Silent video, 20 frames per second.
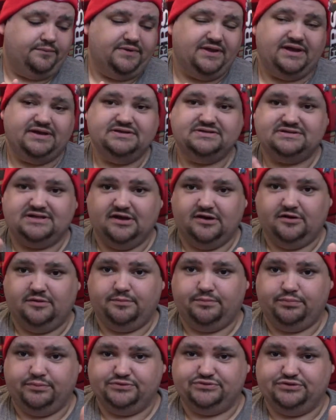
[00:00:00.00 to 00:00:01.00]
That is to
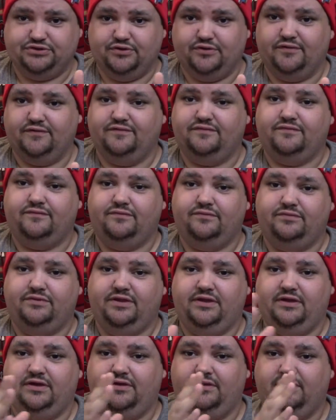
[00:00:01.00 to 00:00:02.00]
help preserve
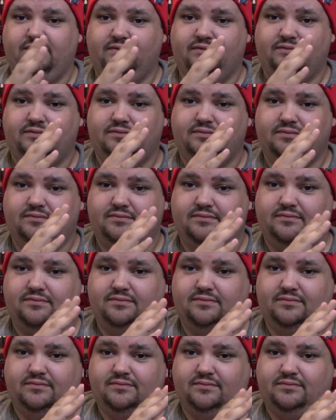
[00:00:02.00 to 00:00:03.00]
the
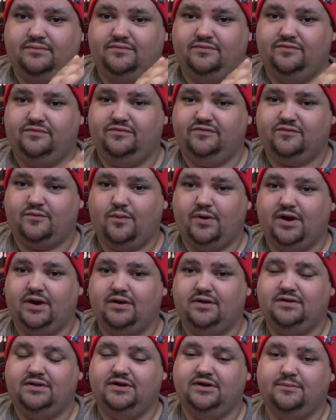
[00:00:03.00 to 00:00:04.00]

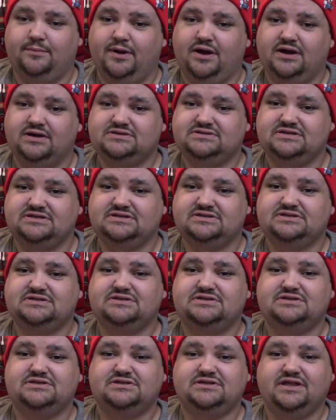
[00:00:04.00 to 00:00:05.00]
square clear
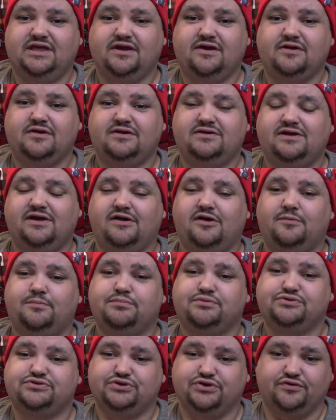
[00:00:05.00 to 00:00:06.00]
boxes. There to
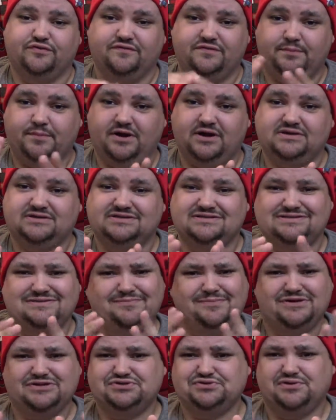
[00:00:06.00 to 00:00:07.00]
help preserve the boxes
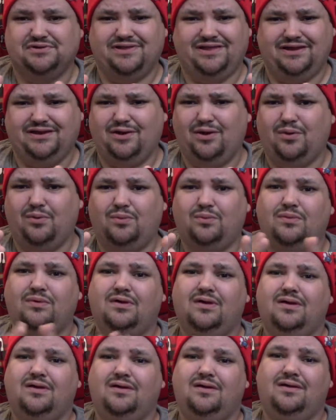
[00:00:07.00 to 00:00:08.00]
and make sure they don't
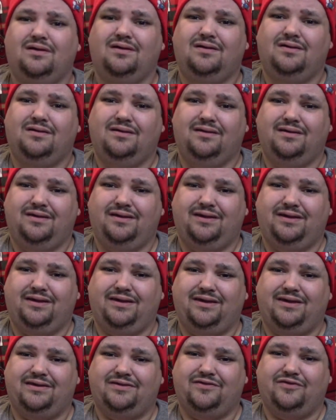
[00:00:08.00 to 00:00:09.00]

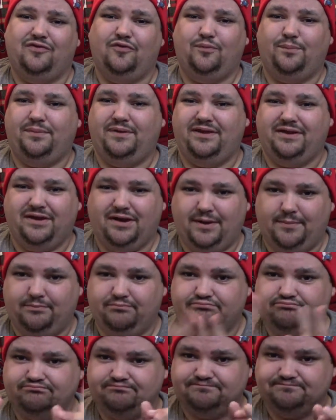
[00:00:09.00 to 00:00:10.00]
get too beat up.